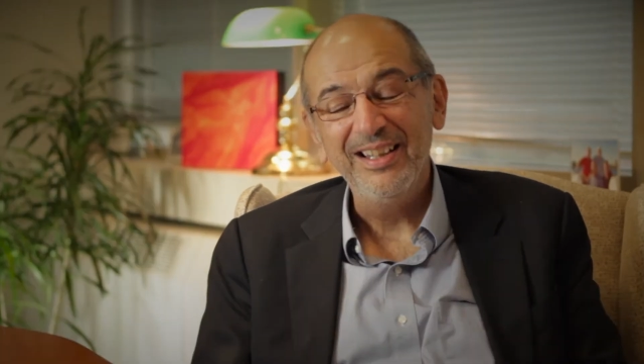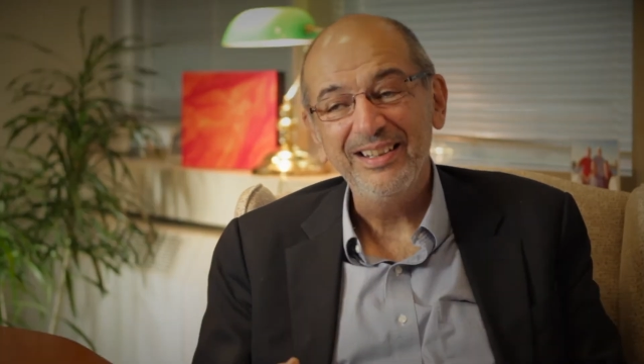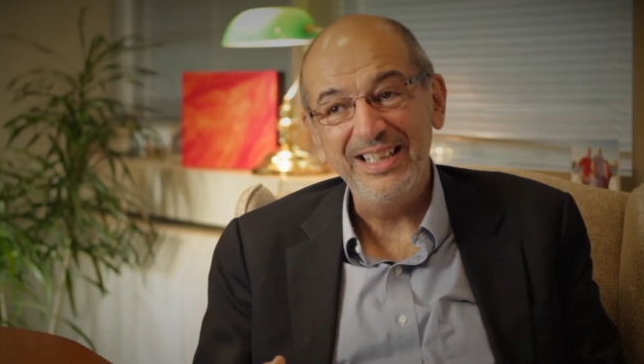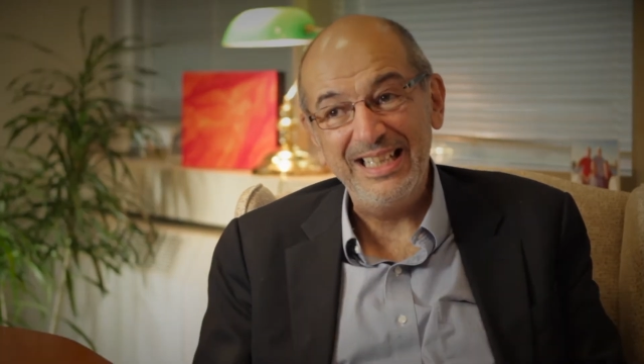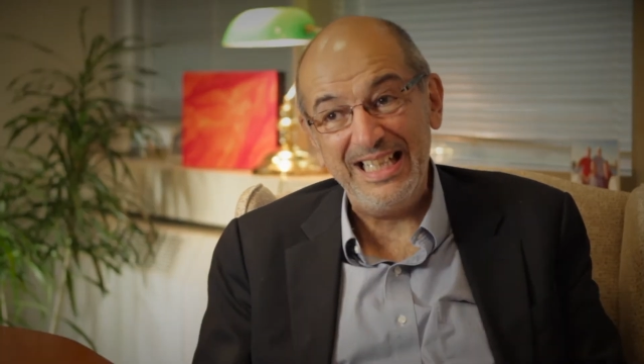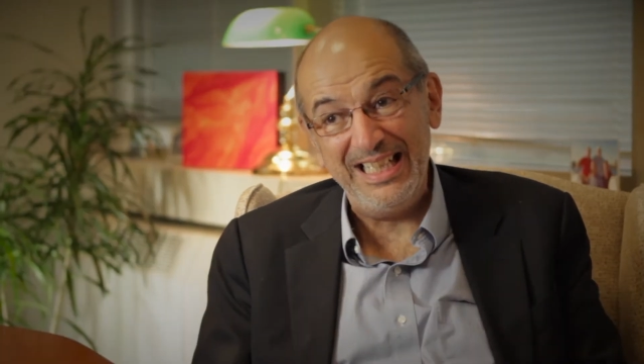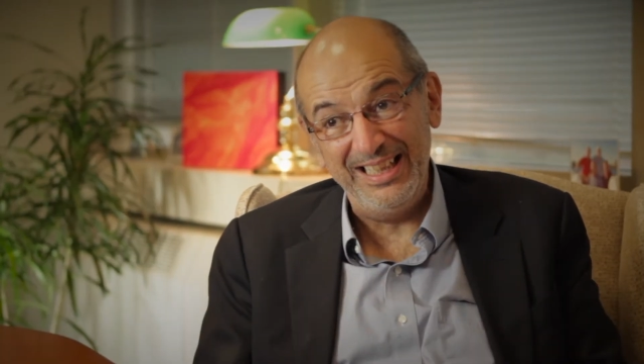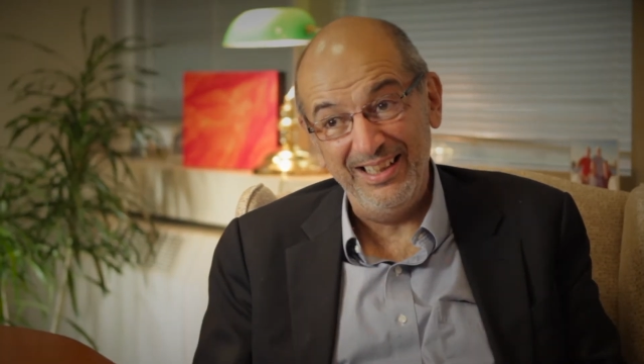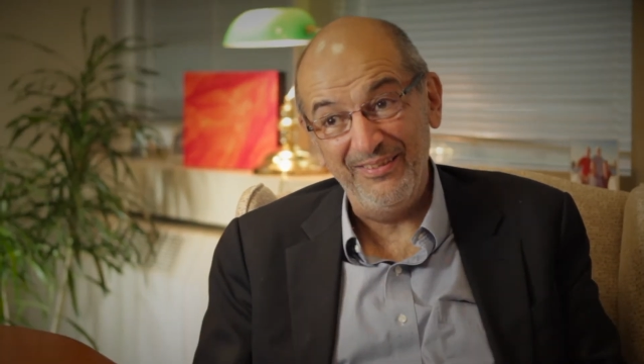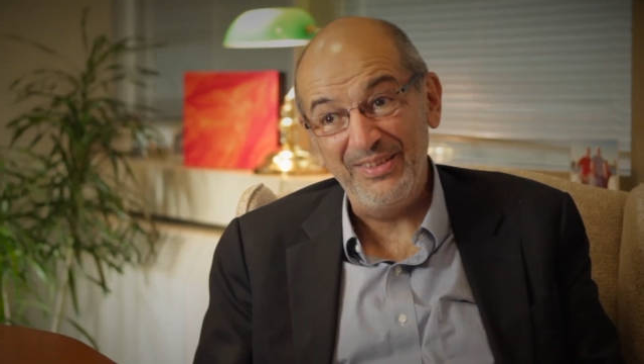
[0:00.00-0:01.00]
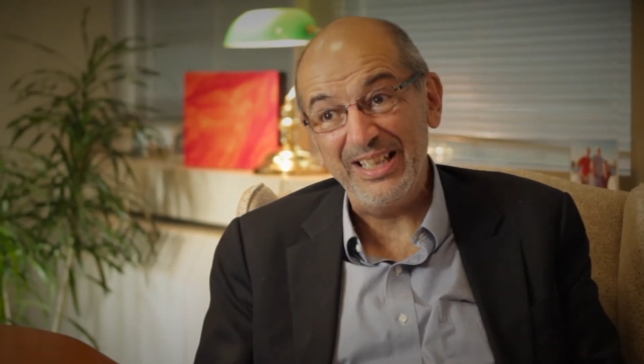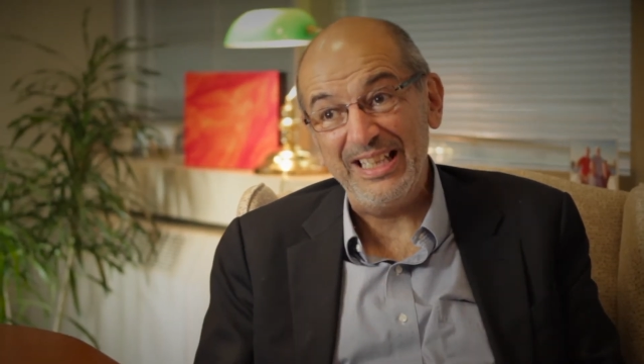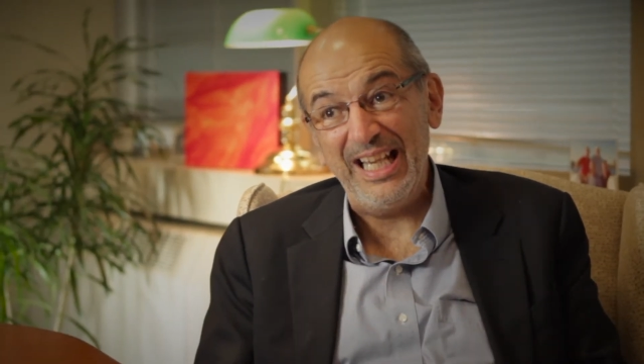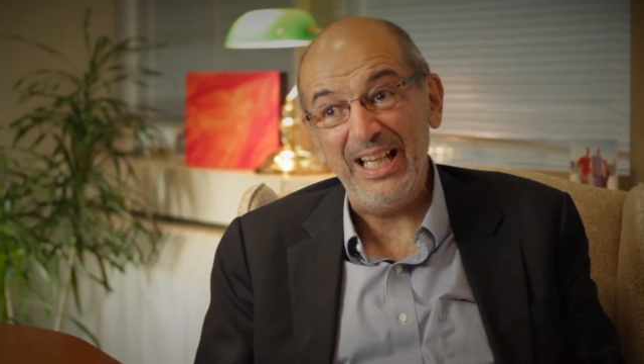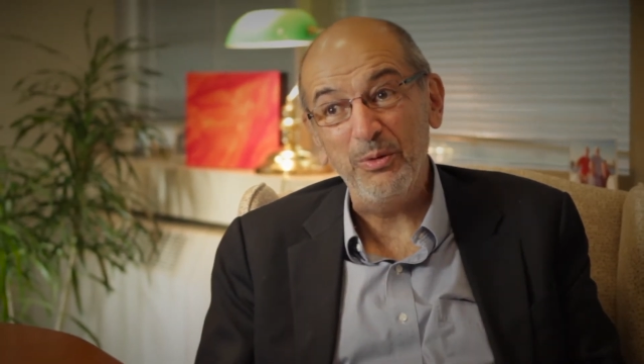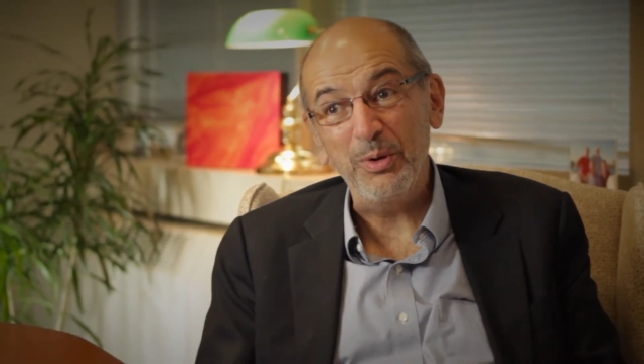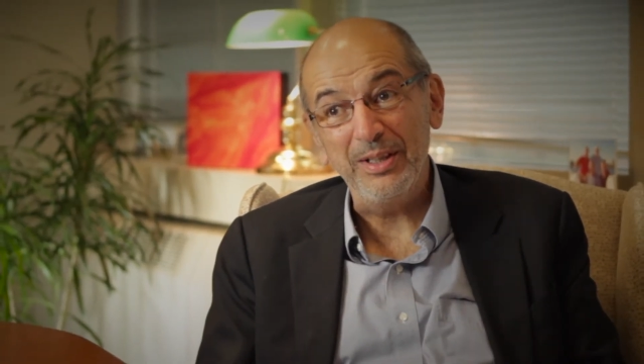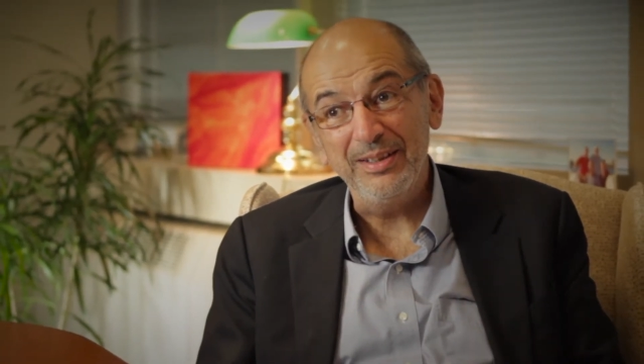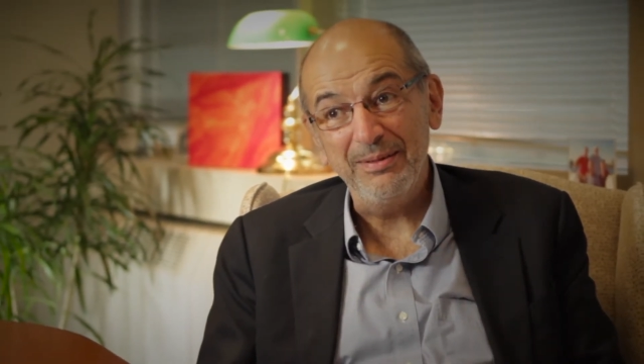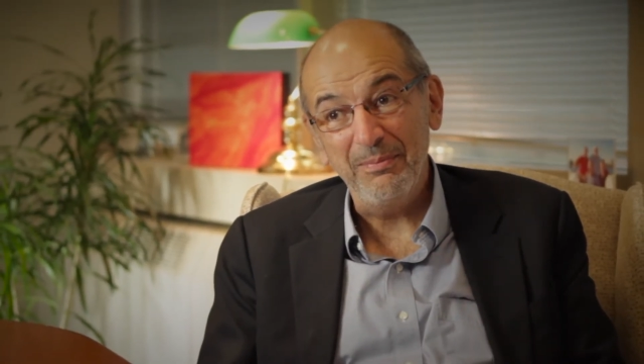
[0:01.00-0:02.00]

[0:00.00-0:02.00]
The dean of the day would